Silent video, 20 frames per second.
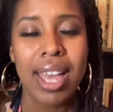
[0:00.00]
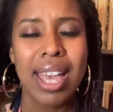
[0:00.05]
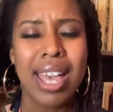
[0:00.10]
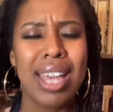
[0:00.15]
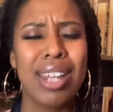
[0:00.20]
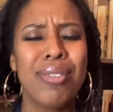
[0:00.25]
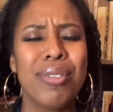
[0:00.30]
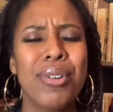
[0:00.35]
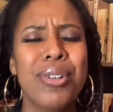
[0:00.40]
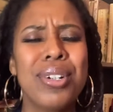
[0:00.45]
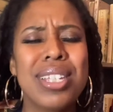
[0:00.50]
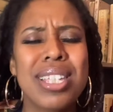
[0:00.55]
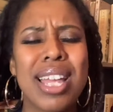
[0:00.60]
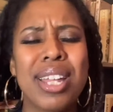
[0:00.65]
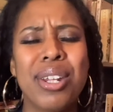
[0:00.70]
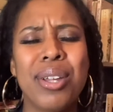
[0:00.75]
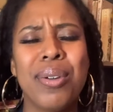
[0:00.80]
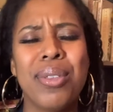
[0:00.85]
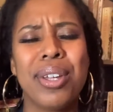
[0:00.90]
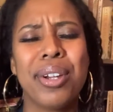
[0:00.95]
And of course, I
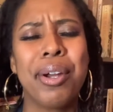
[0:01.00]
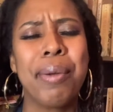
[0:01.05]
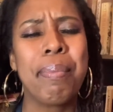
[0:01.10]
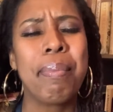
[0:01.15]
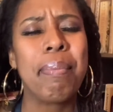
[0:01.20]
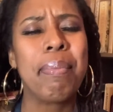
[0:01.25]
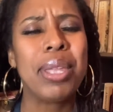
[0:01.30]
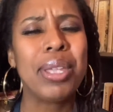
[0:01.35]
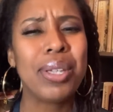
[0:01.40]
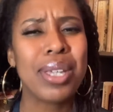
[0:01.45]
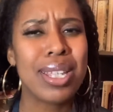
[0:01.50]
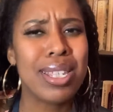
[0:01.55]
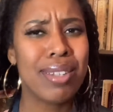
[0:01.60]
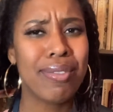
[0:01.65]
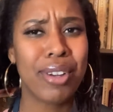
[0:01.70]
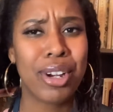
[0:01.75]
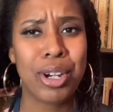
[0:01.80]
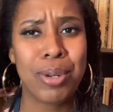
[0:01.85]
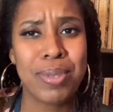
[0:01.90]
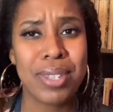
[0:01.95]
know there are millions of
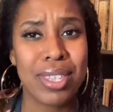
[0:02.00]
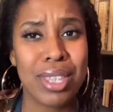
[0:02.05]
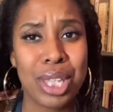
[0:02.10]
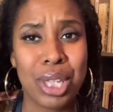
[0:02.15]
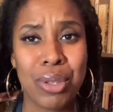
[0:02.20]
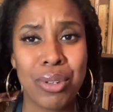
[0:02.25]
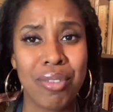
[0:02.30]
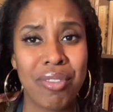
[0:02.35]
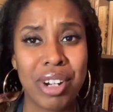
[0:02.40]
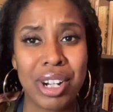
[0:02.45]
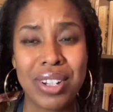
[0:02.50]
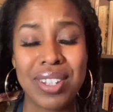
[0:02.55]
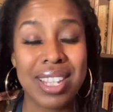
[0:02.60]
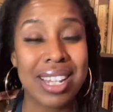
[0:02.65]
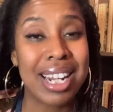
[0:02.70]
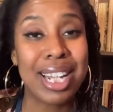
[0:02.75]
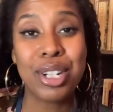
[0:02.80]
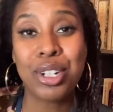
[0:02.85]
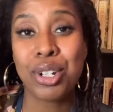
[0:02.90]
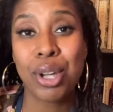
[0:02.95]
herbs in the universe, and
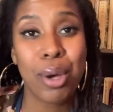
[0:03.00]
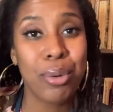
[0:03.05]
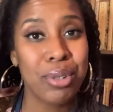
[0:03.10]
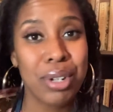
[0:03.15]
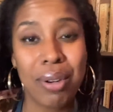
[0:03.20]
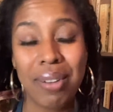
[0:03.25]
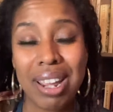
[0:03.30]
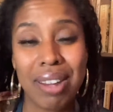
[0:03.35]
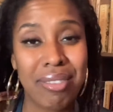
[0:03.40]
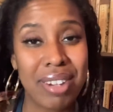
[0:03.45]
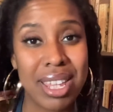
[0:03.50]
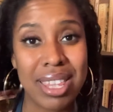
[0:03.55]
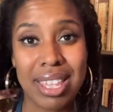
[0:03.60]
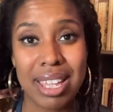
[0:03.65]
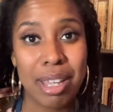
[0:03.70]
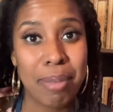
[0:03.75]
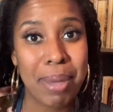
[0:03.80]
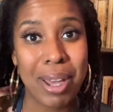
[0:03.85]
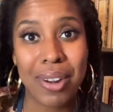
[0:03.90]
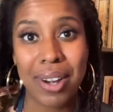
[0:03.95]
I don't know everything
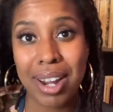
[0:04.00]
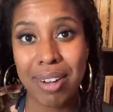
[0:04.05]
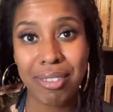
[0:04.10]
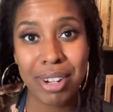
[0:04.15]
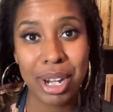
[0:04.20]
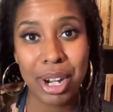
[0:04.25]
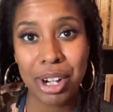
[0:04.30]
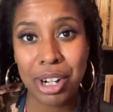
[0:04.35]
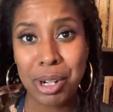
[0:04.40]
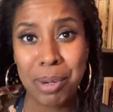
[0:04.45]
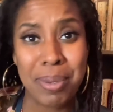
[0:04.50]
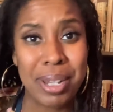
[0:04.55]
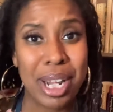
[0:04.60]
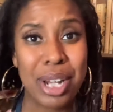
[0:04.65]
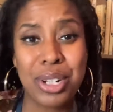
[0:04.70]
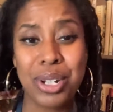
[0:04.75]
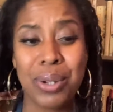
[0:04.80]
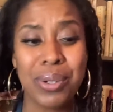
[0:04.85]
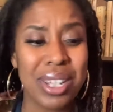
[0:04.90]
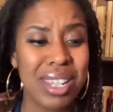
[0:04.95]
about every herb, and I
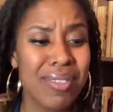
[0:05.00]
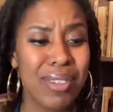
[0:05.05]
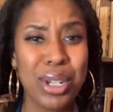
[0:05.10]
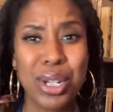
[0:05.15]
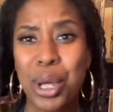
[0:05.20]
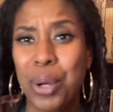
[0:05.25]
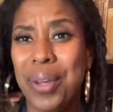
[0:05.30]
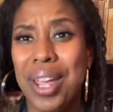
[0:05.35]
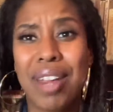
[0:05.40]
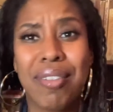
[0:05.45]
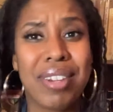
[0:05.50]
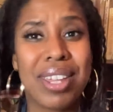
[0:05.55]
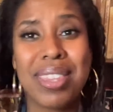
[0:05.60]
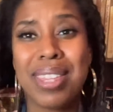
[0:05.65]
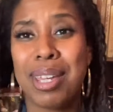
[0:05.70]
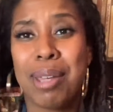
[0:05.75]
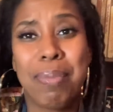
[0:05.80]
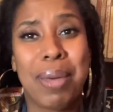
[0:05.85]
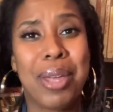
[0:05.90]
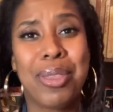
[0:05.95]
don't even know
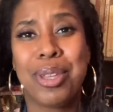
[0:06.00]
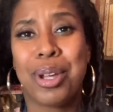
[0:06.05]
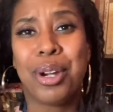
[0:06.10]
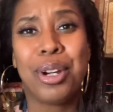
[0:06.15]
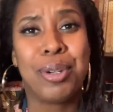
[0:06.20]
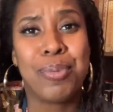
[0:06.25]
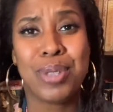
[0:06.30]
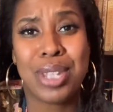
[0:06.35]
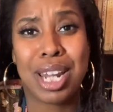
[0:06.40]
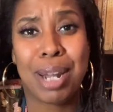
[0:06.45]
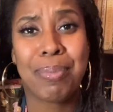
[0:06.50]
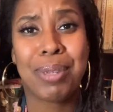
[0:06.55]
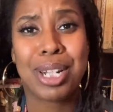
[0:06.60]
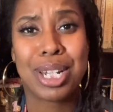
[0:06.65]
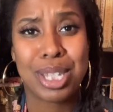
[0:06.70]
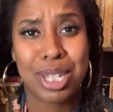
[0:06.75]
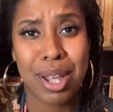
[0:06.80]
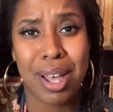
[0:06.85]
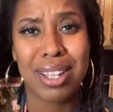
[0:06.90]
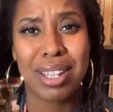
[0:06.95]
everything about the herbs that I'm going
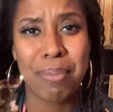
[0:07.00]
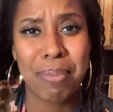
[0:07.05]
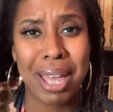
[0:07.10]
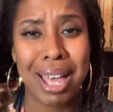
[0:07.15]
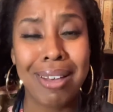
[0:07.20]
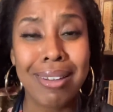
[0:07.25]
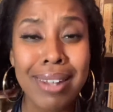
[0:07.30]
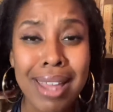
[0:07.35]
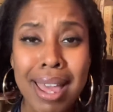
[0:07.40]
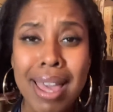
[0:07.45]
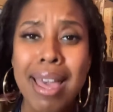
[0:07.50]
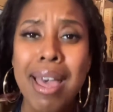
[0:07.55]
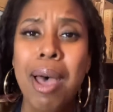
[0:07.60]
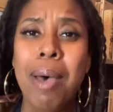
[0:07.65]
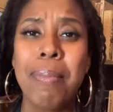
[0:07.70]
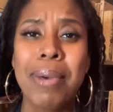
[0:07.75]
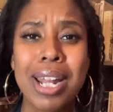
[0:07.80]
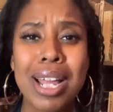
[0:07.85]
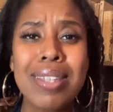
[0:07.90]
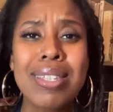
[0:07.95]
to talk about.
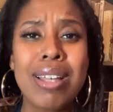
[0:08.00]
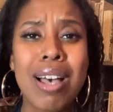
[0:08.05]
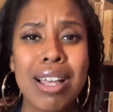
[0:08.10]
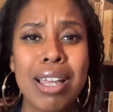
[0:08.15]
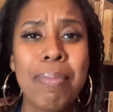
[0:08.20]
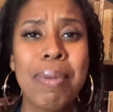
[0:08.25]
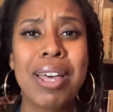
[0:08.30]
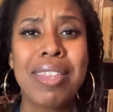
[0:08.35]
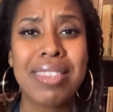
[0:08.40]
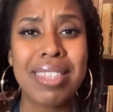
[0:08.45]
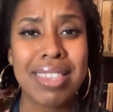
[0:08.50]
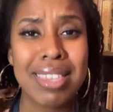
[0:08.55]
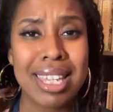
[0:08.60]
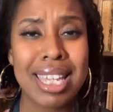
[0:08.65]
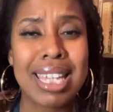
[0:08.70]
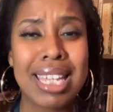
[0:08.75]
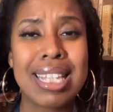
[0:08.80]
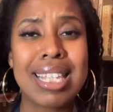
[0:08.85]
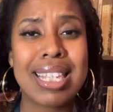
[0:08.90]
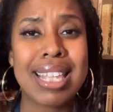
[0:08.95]
But I'll talk about the
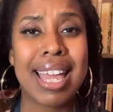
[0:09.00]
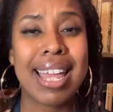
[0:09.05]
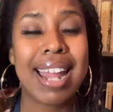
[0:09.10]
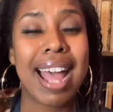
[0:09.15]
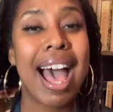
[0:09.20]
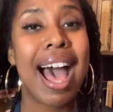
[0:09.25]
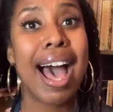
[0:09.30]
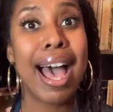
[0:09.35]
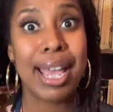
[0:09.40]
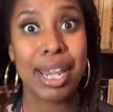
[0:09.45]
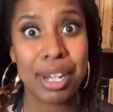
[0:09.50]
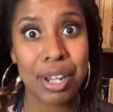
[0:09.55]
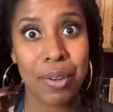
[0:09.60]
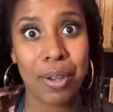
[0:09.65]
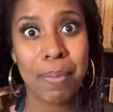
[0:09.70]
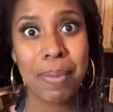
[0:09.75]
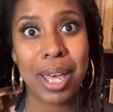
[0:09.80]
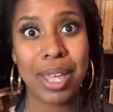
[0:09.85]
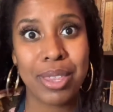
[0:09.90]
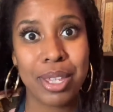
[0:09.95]
things that I know
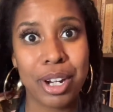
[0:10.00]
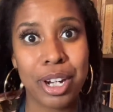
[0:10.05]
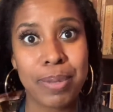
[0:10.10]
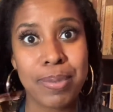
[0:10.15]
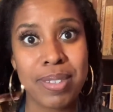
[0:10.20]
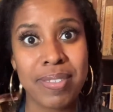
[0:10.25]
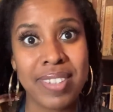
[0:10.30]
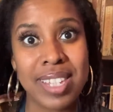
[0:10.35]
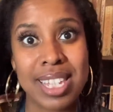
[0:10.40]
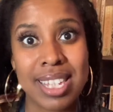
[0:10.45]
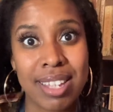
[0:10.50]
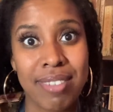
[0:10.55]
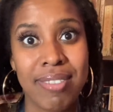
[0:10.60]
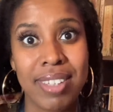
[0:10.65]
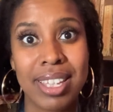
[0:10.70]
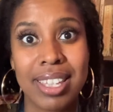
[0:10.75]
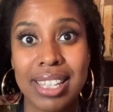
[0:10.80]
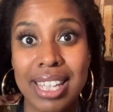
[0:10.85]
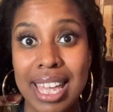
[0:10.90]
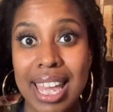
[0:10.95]
about the herbs
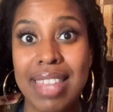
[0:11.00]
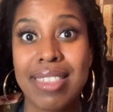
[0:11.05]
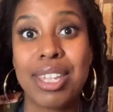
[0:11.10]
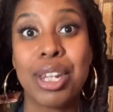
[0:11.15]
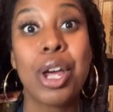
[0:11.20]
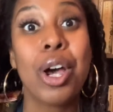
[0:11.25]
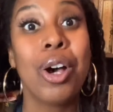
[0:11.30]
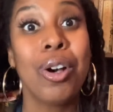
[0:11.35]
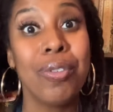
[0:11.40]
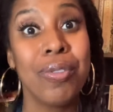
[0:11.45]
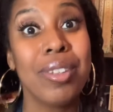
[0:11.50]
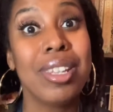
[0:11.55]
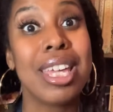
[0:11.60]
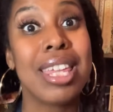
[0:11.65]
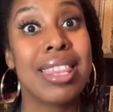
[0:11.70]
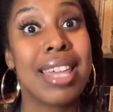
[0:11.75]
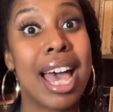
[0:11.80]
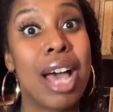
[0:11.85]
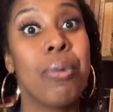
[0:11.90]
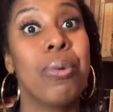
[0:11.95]
specifically, and then hopefully
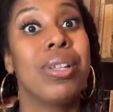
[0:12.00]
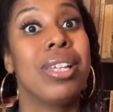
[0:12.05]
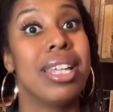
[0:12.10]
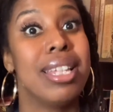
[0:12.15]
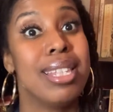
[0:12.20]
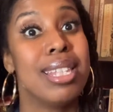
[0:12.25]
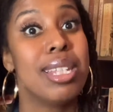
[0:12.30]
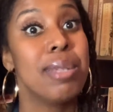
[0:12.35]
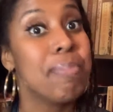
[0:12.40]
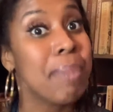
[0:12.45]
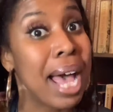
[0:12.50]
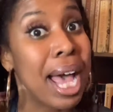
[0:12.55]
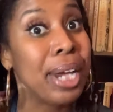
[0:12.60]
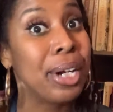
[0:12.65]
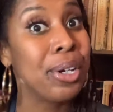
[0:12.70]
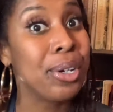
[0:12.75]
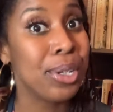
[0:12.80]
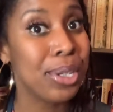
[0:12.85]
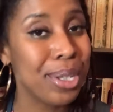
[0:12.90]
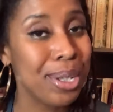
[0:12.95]
that will inspire
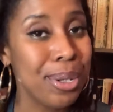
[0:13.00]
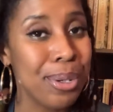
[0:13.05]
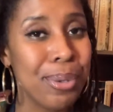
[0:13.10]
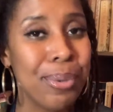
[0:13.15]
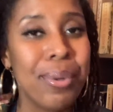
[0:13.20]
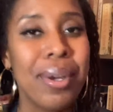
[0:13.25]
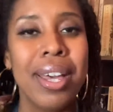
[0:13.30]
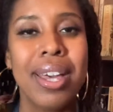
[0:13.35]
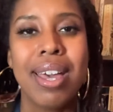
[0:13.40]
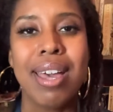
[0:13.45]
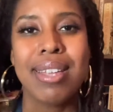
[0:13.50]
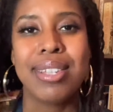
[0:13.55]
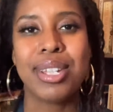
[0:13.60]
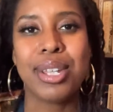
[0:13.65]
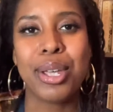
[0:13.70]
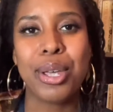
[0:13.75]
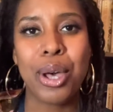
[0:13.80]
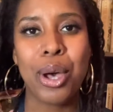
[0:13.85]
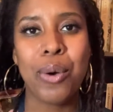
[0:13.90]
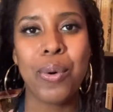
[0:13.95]
you to
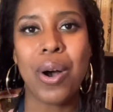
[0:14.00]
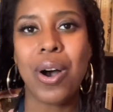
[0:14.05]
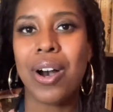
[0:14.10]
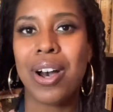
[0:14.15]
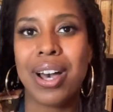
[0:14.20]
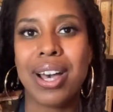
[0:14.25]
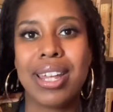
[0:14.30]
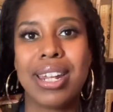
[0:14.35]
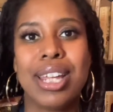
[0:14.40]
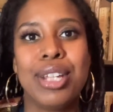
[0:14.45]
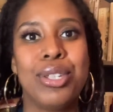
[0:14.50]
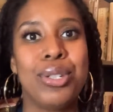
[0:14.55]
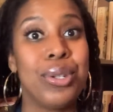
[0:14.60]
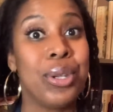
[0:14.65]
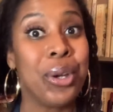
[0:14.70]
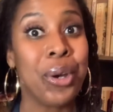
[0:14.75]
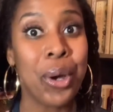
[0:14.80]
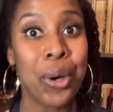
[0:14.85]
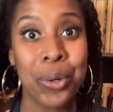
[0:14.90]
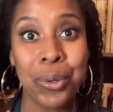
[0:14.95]
go on and do
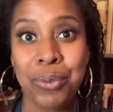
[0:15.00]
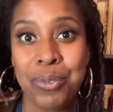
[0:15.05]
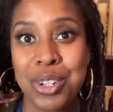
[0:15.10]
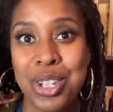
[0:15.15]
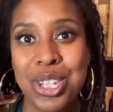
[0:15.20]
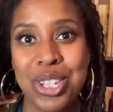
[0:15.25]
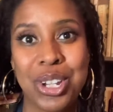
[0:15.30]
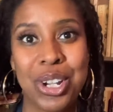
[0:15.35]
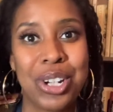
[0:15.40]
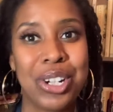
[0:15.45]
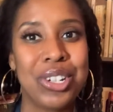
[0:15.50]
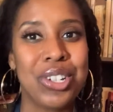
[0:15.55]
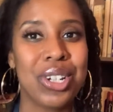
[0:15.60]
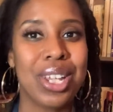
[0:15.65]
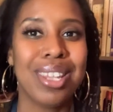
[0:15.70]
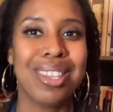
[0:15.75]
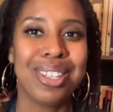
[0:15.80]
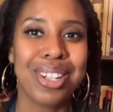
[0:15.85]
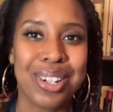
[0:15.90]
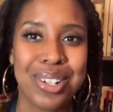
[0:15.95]
your own research
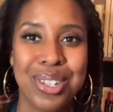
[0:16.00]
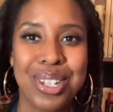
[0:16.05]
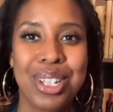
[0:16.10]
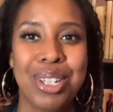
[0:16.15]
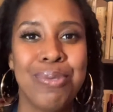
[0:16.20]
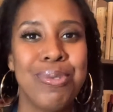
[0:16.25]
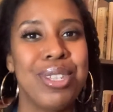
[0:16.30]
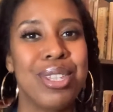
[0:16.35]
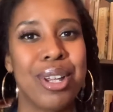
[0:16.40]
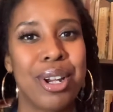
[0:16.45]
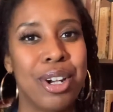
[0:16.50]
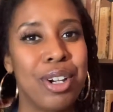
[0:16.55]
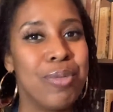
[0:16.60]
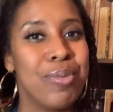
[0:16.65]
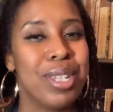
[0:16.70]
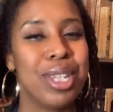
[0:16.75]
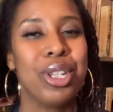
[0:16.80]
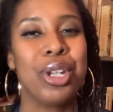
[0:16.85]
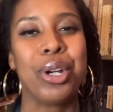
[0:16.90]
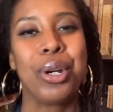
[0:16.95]
and learn to use the herbs
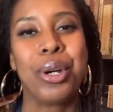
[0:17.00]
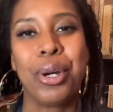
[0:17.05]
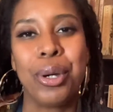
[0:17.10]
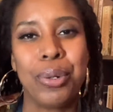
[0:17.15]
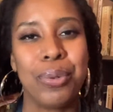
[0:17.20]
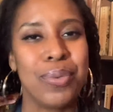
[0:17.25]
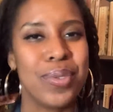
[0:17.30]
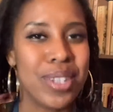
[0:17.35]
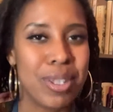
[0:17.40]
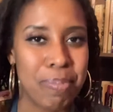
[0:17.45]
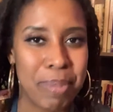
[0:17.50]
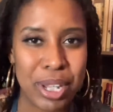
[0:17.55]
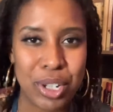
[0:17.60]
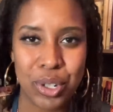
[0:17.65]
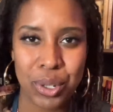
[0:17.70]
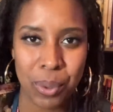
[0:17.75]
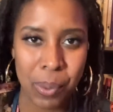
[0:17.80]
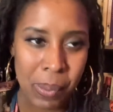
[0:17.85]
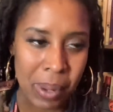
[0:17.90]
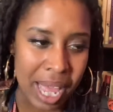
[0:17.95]
in your own
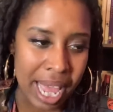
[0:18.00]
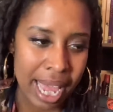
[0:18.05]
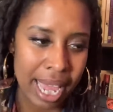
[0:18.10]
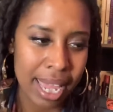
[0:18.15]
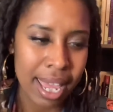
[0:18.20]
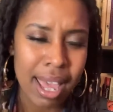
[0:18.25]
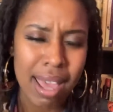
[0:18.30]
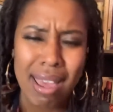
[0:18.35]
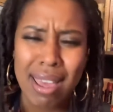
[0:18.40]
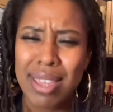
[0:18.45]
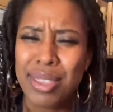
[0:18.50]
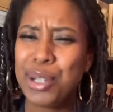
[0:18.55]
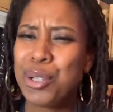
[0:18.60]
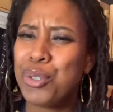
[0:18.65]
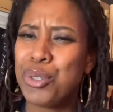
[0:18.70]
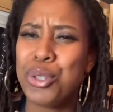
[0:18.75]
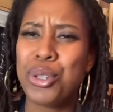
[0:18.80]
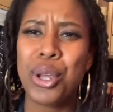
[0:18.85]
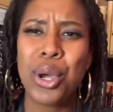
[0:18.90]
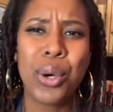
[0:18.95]
special way. There's
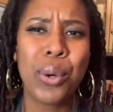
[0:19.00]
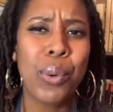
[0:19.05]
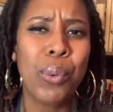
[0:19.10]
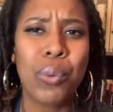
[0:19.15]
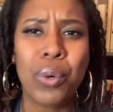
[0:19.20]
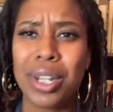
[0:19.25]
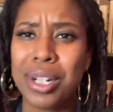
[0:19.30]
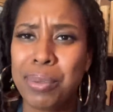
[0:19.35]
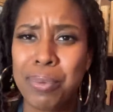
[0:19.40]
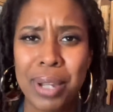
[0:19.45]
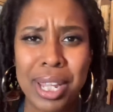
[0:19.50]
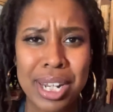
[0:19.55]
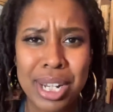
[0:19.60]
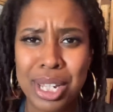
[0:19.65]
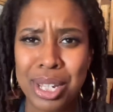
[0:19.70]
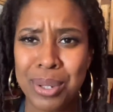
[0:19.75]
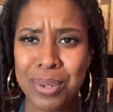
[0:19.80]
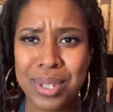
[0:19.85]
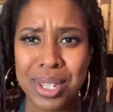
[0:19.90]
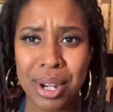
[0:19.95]
no one way to
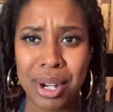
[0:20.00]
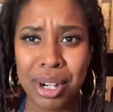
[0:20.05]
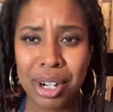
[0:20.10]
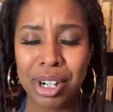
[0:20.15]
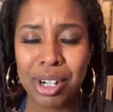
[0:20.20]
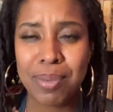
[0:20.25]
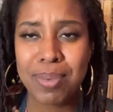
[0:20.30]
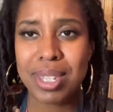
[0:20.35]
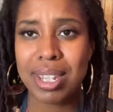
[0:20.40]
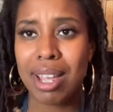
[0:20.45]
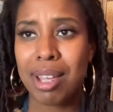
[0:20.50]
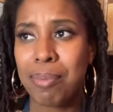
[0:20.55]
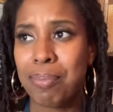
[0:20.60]
use herbs.